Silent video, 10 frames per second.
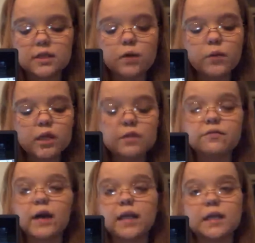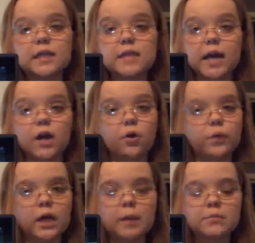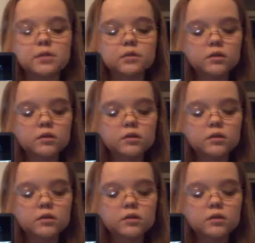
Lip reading: Then we can finally say our own names.